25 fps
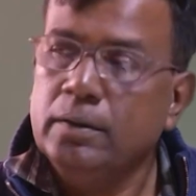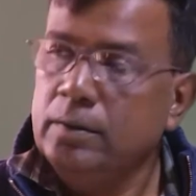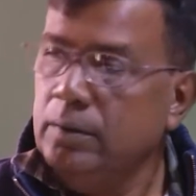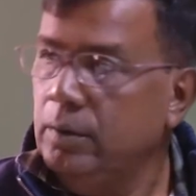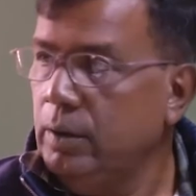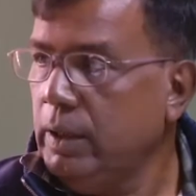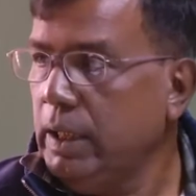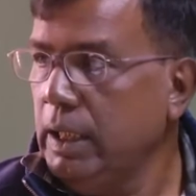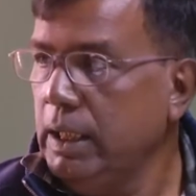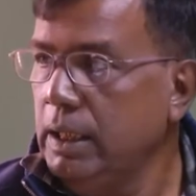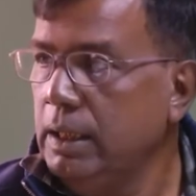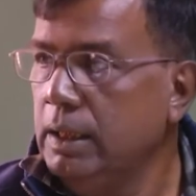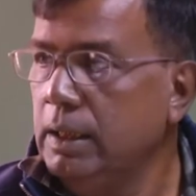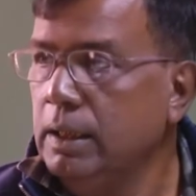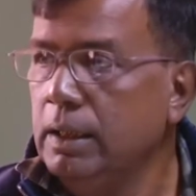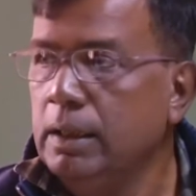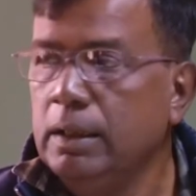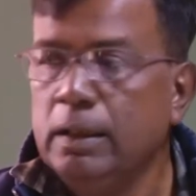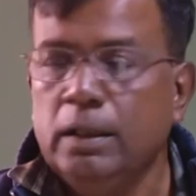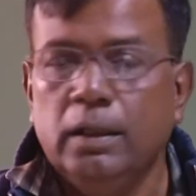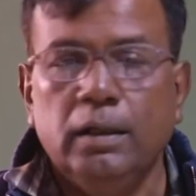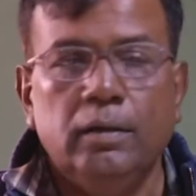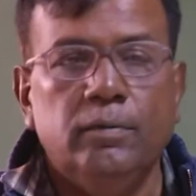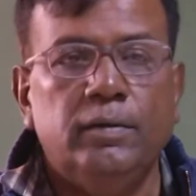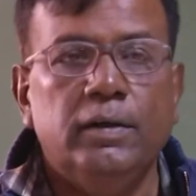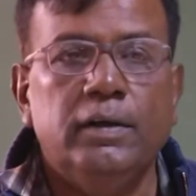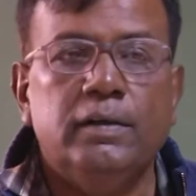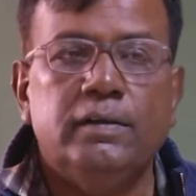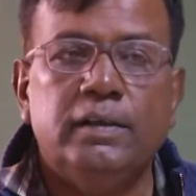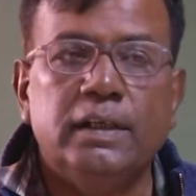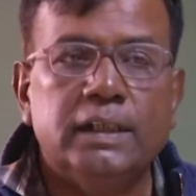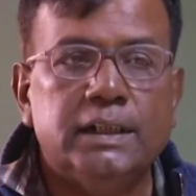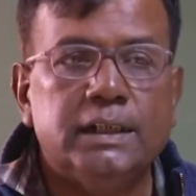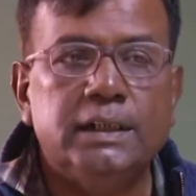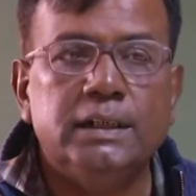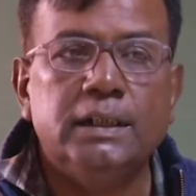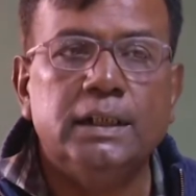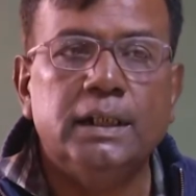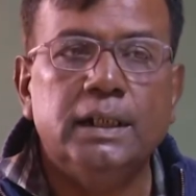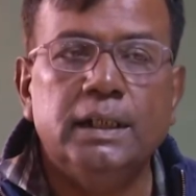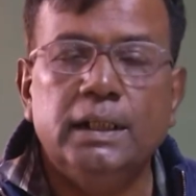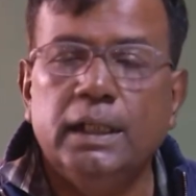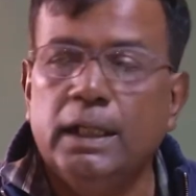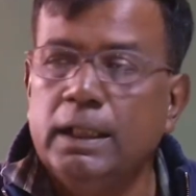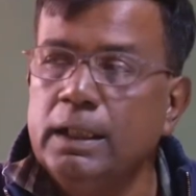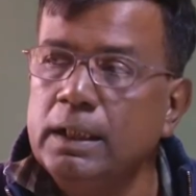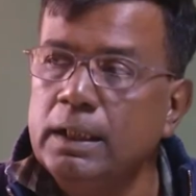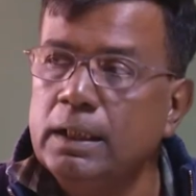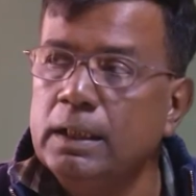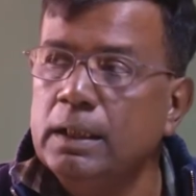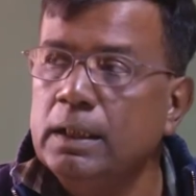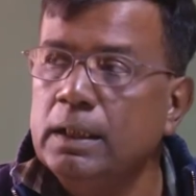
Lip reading: Okay. If it is 60 degree, then